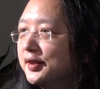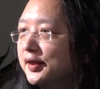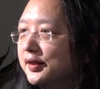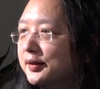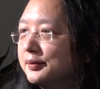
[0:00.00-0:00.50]

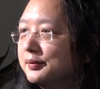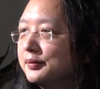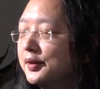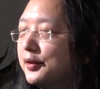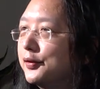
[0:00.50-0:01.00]
um,
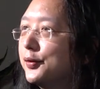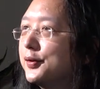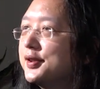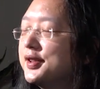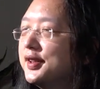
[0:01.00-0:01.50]
of
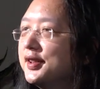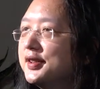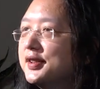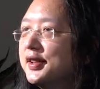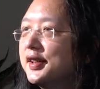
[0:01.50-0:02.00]
course,
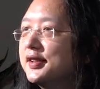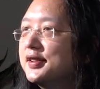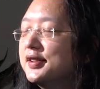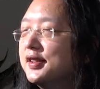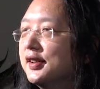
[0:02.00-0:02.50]
is
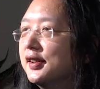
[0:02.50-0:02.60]
that